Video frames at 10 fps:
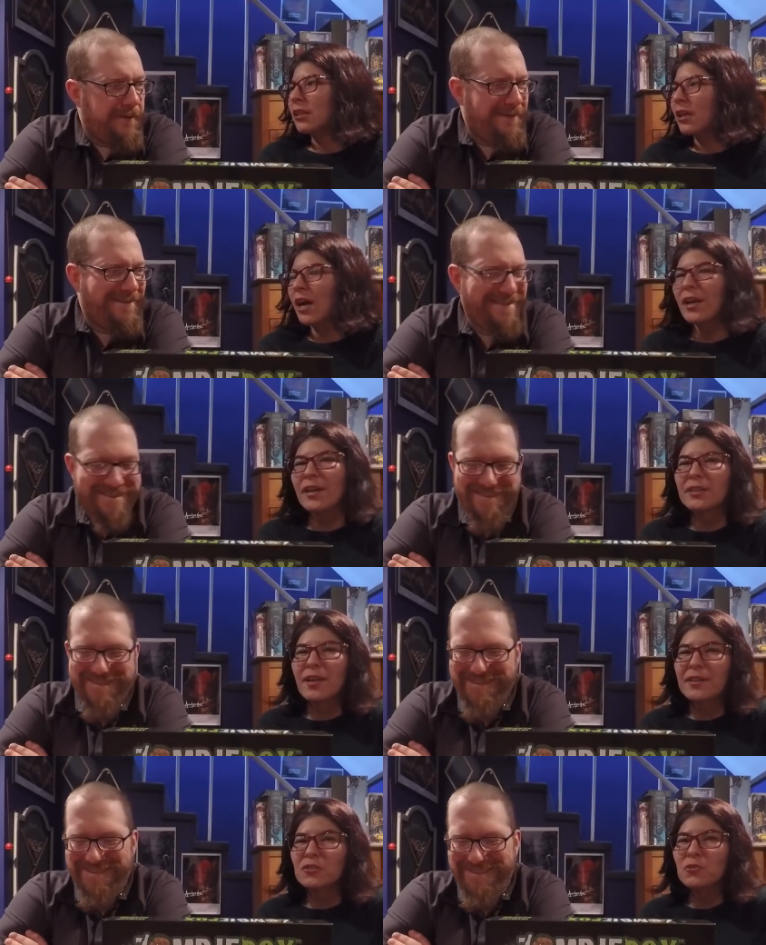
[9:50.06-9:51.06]
Speaker 1: And I,
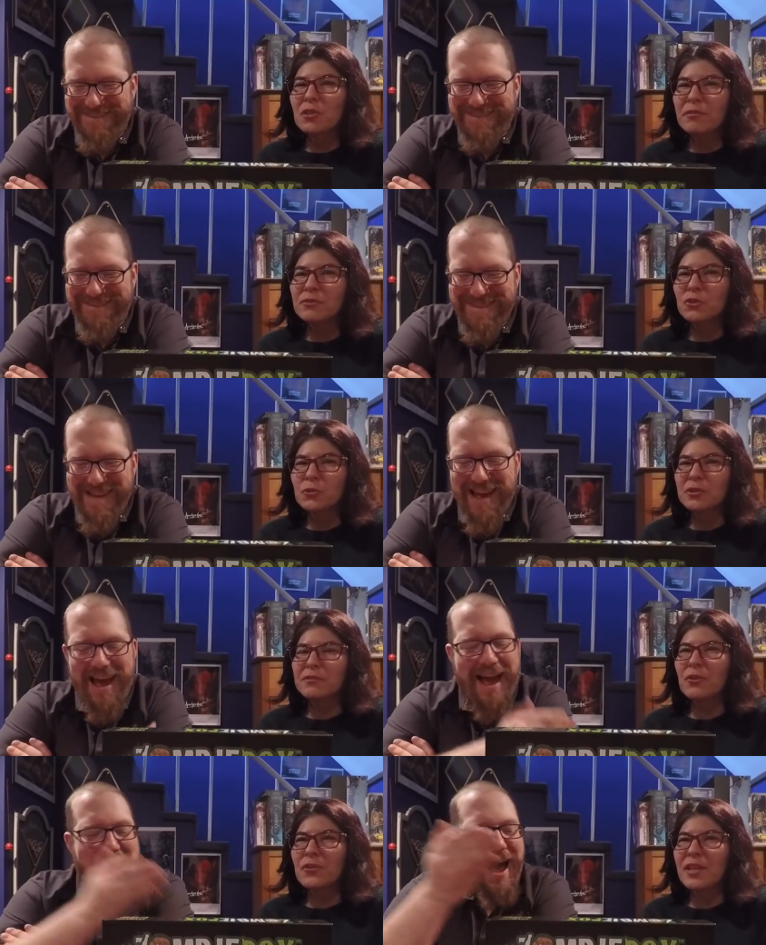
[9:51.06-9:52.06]
I do love Jules
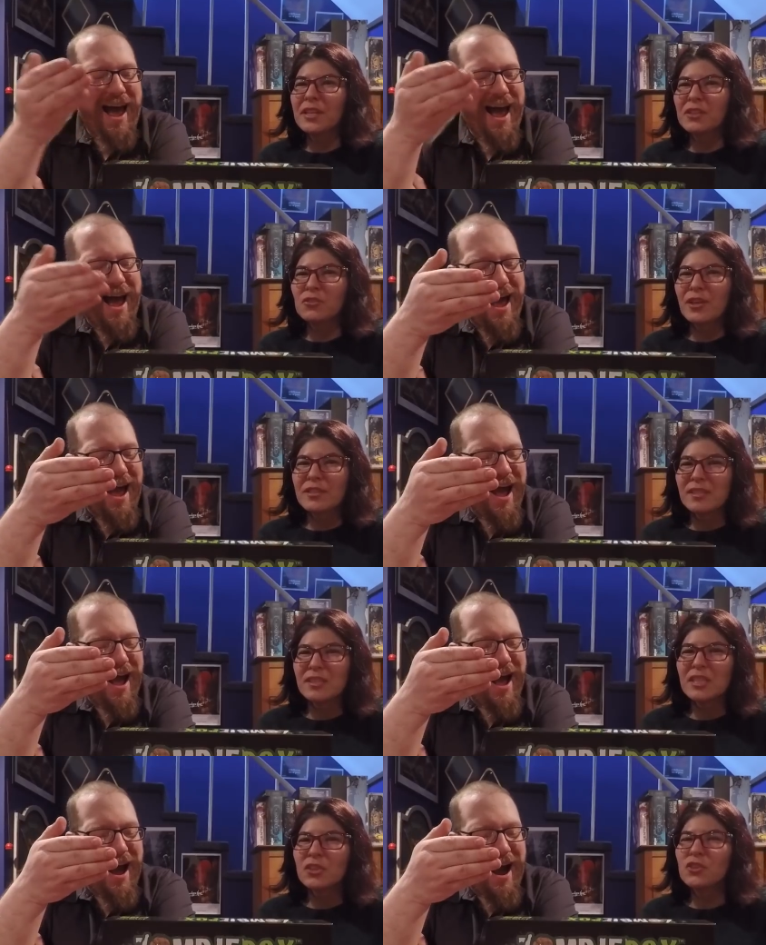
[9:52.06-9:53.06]
Verne that he tries to
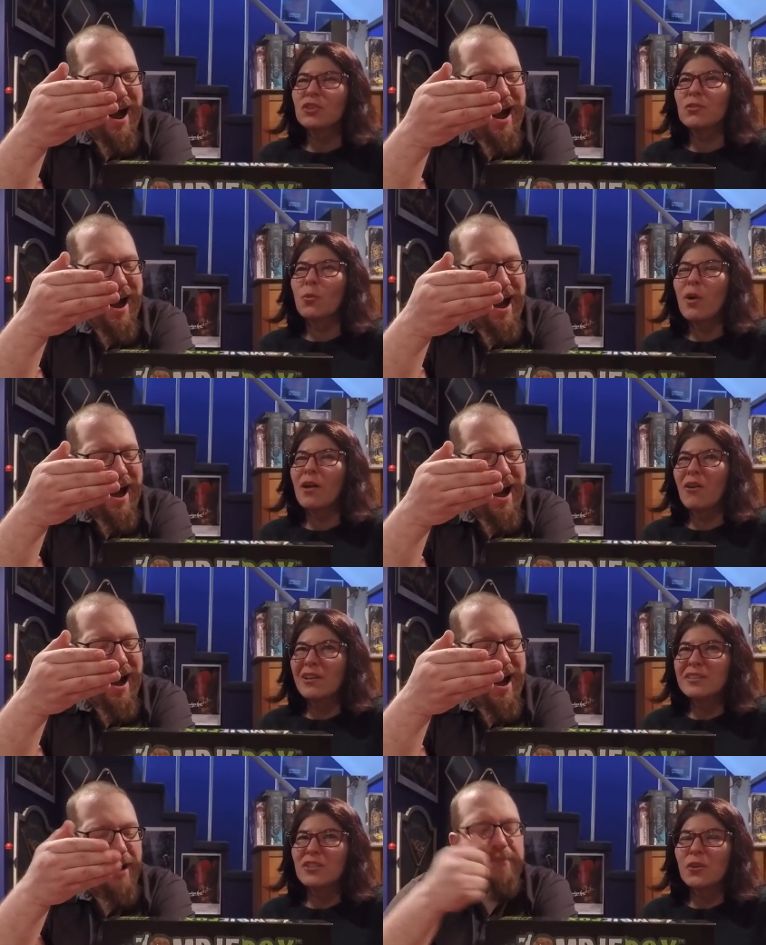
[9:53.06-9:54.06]
teach you while
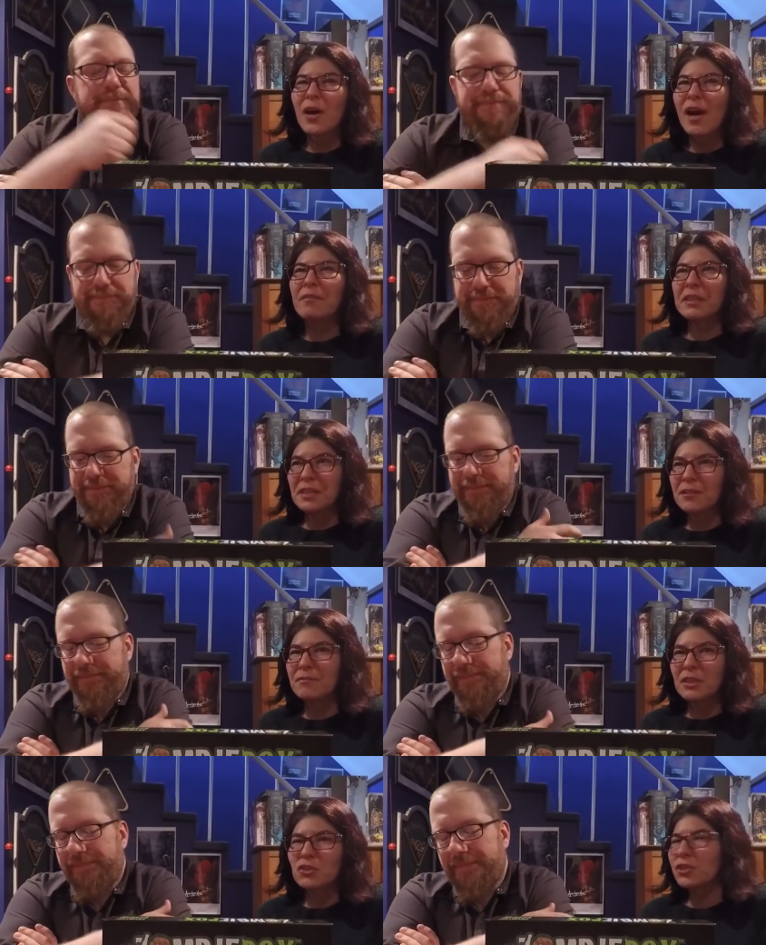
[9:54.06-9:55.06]
also having an
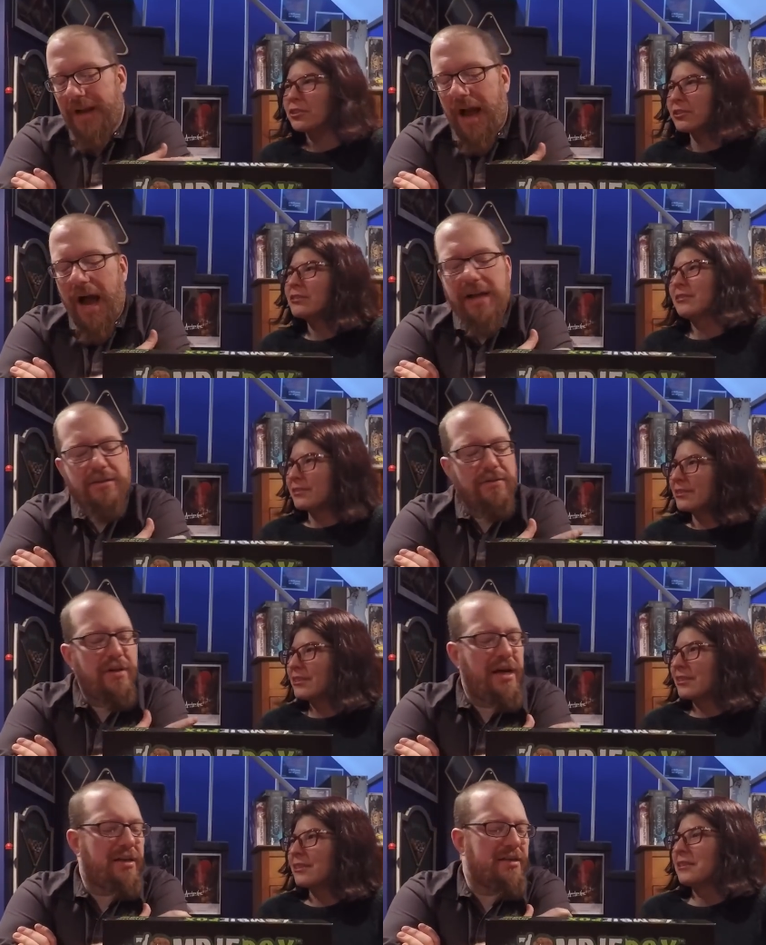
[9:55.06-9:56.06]
adventure.
Speaker 2: I
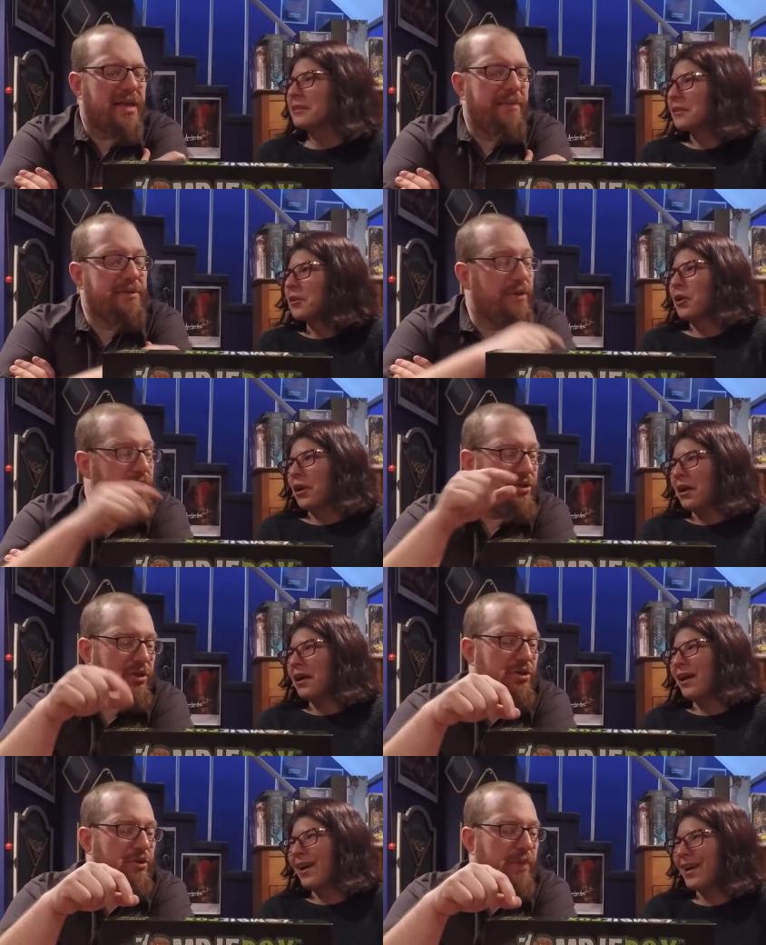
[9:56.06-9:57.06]
don't like this game as much as
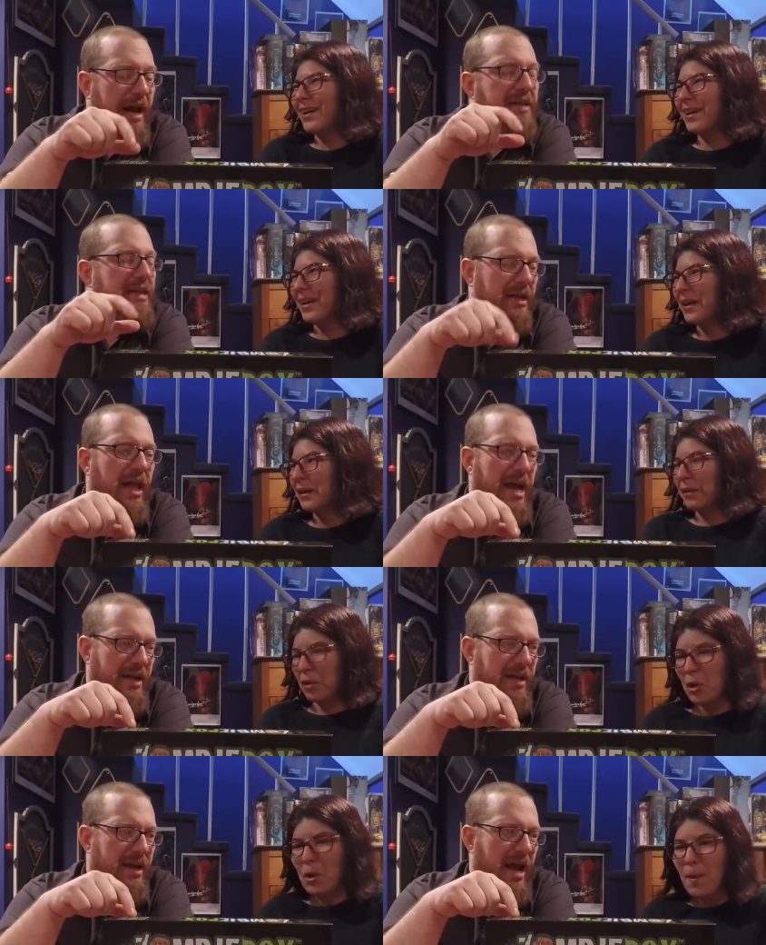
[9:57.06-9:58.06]
you do, but I did
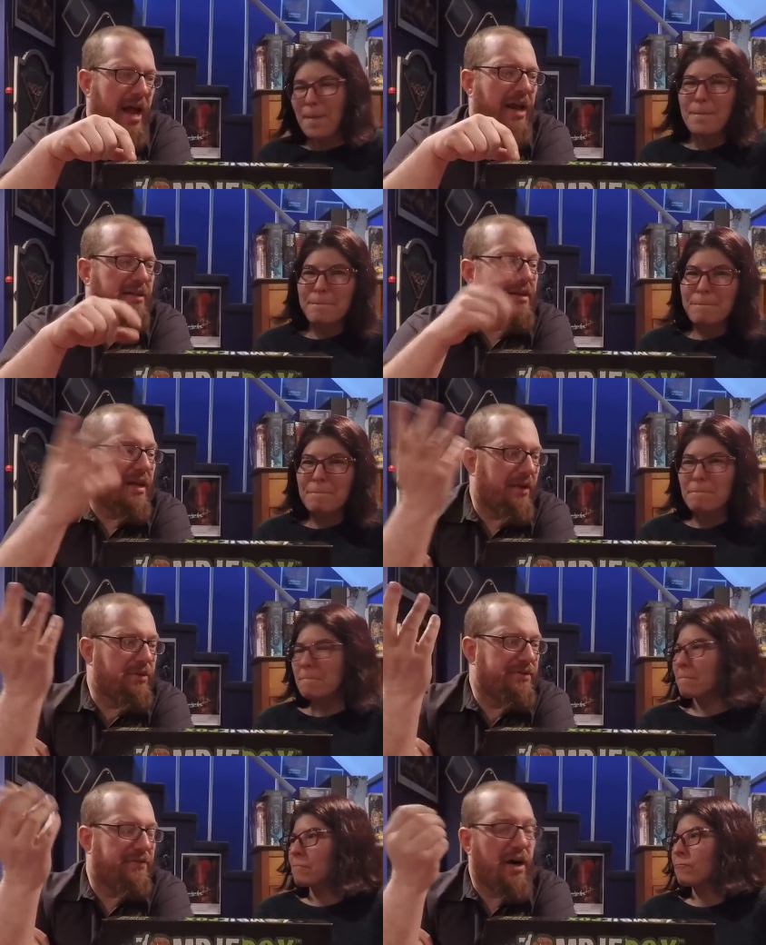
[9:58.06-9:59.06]
like it, and I did think it
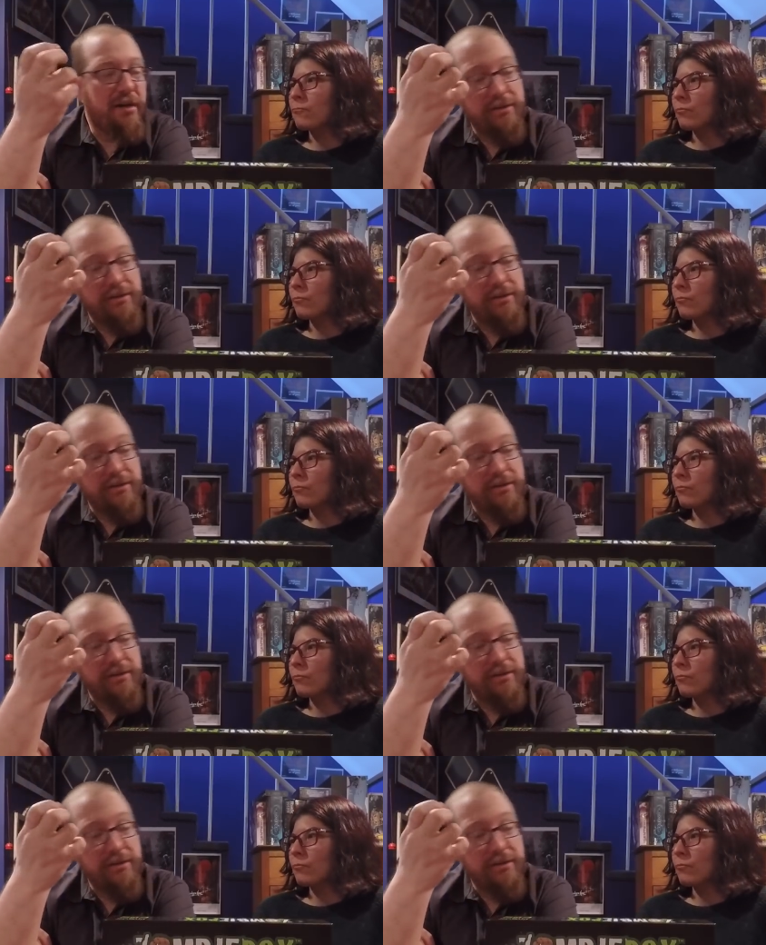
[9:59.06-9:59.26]
was fun.